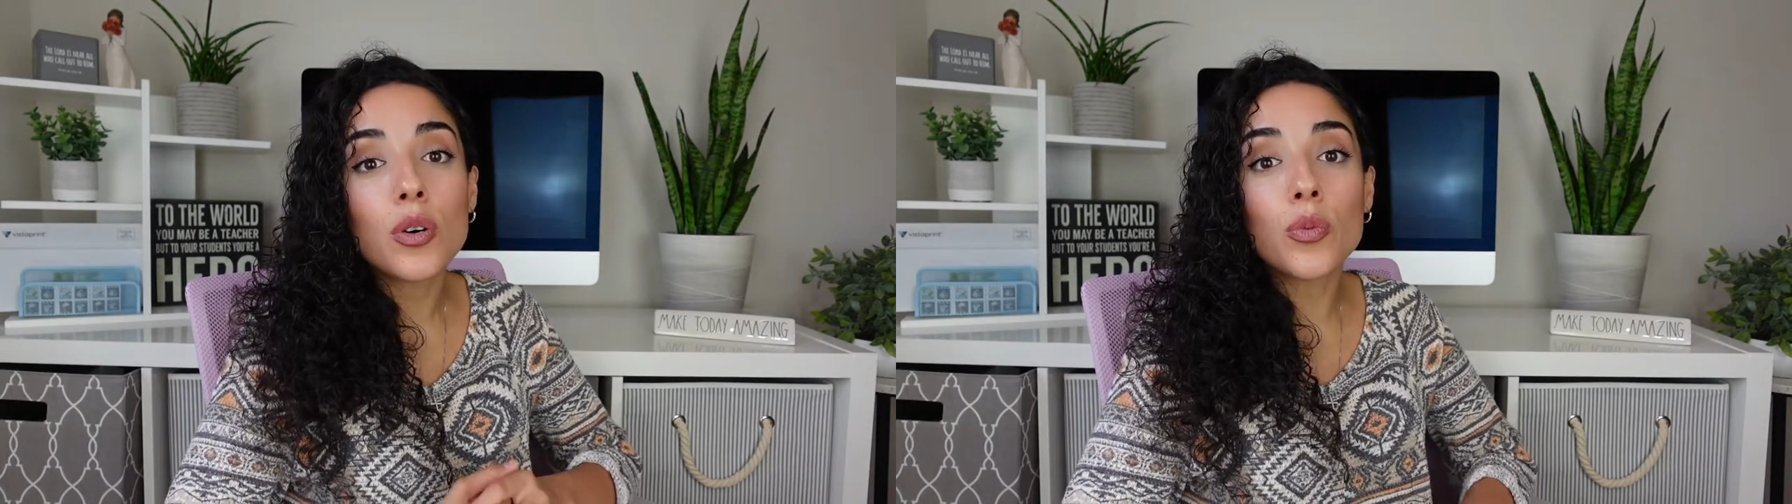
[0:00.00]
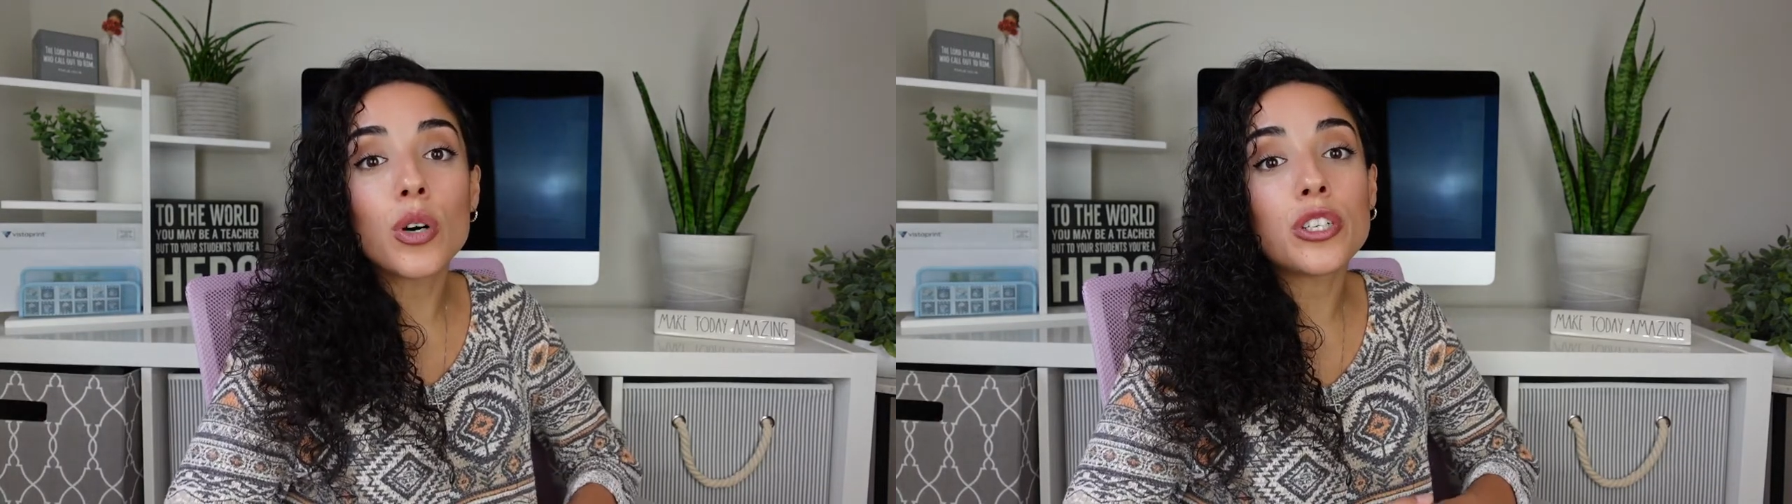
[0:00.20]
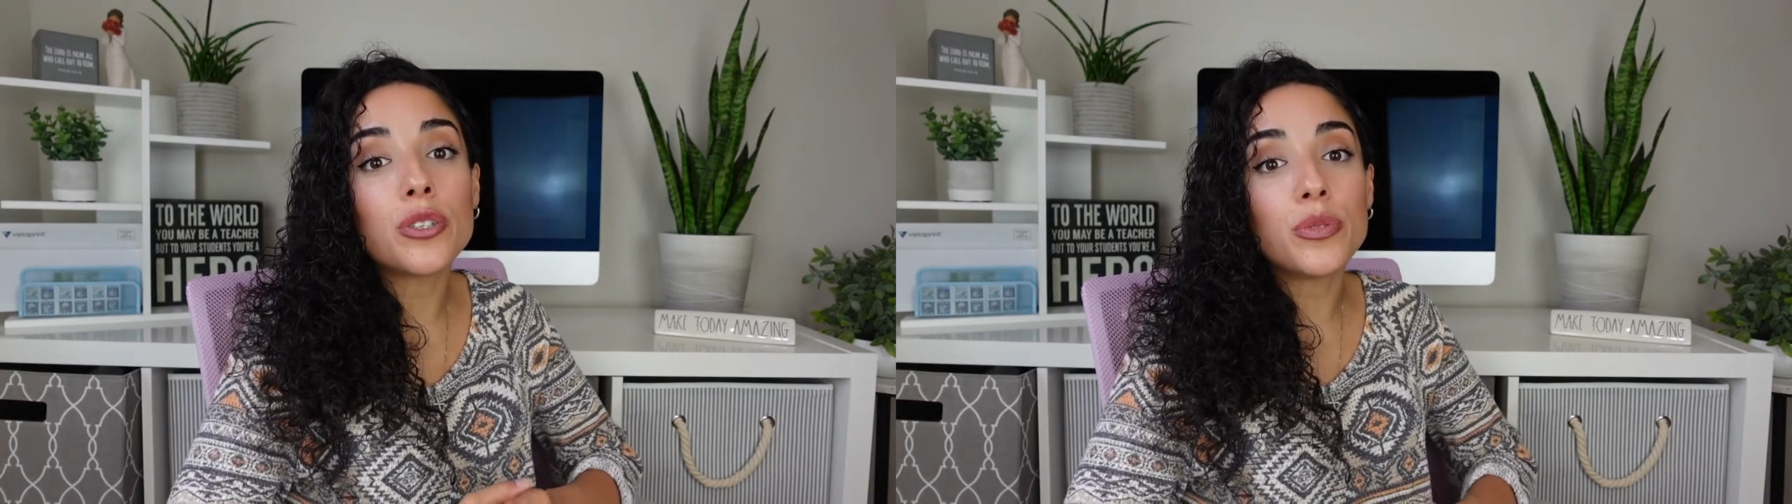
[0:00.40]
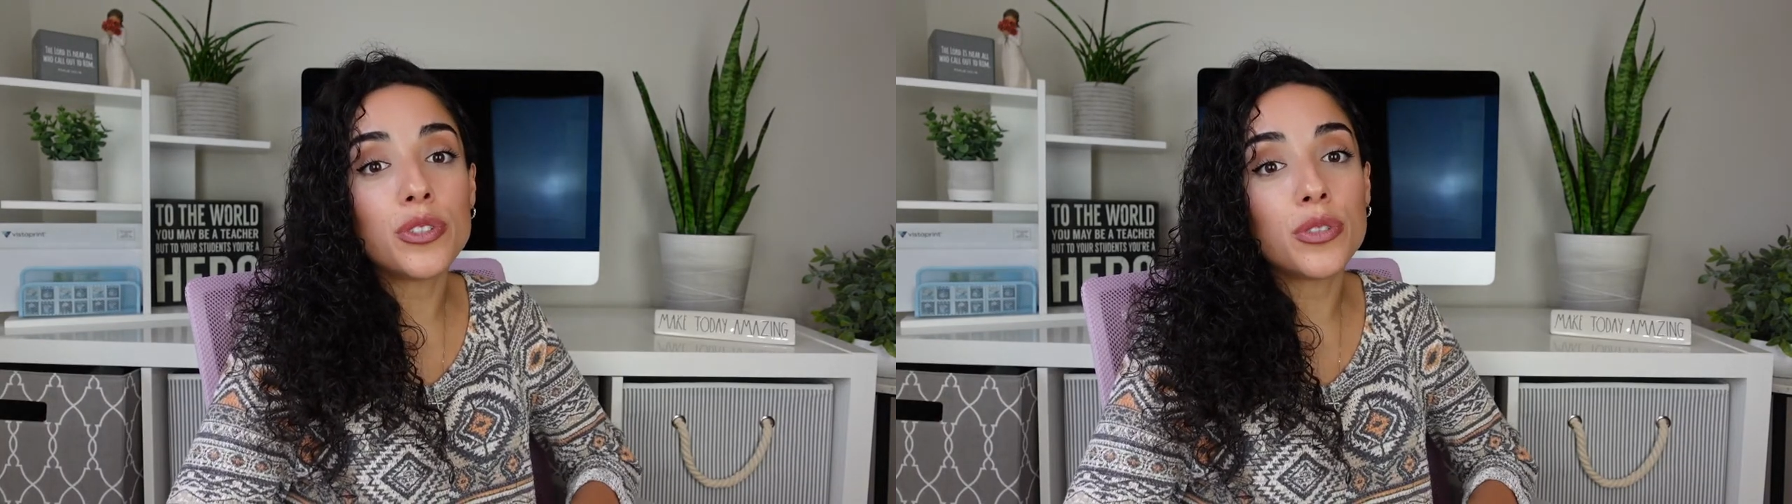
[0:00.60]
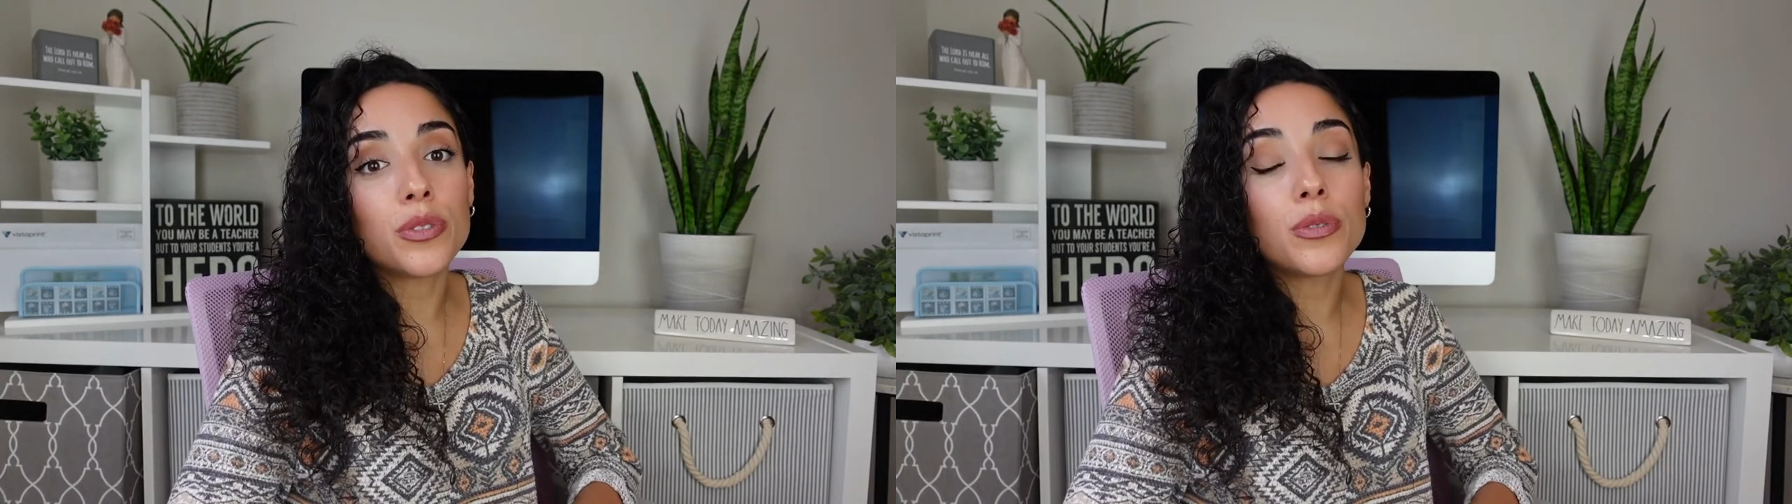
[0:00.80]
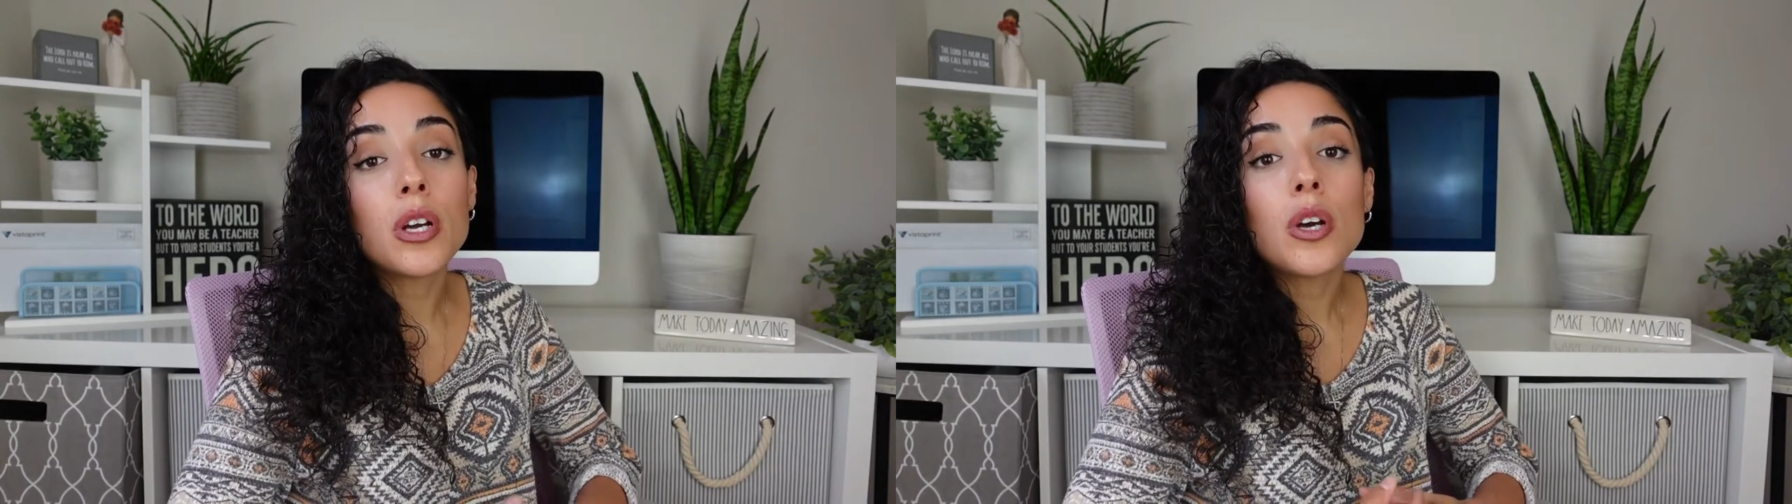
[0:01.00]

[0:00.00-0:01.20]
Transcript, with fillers: what you do.